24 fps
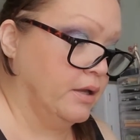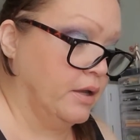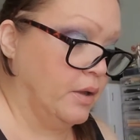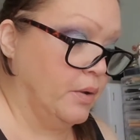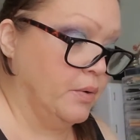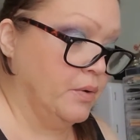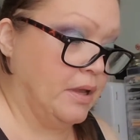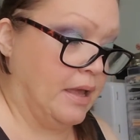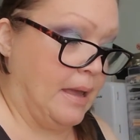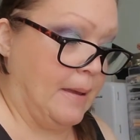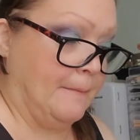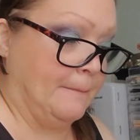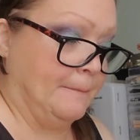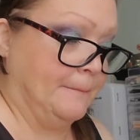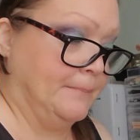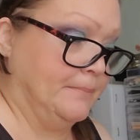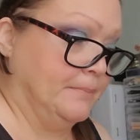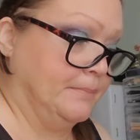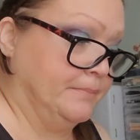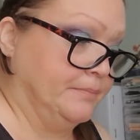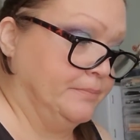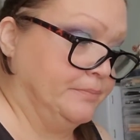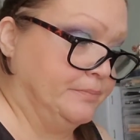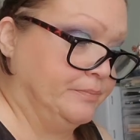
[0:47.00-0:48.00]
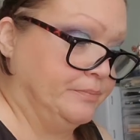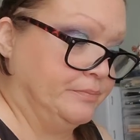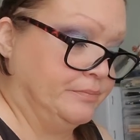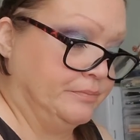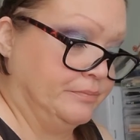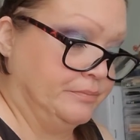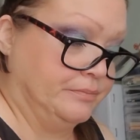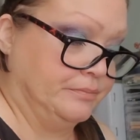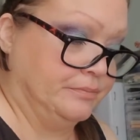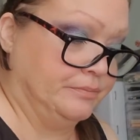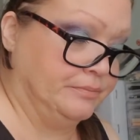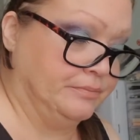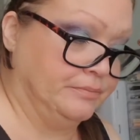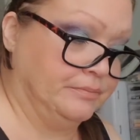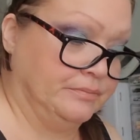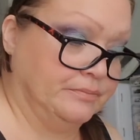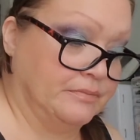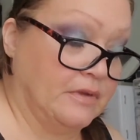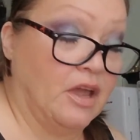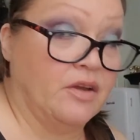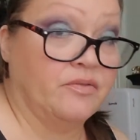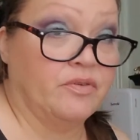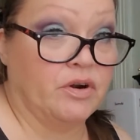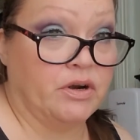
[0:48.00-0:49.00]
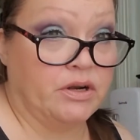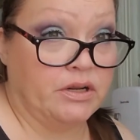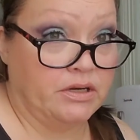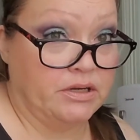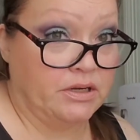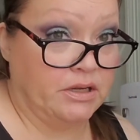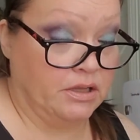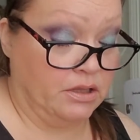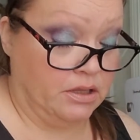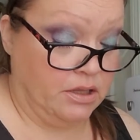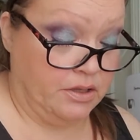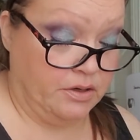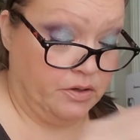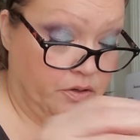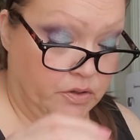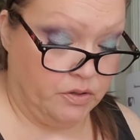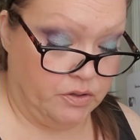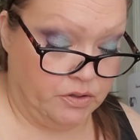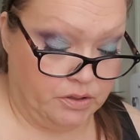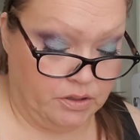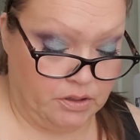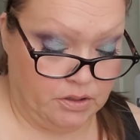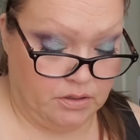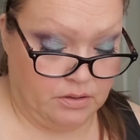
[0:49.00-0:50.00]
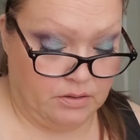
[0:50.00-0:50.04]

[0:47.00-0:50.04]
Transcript: Okay. I've already decluttered,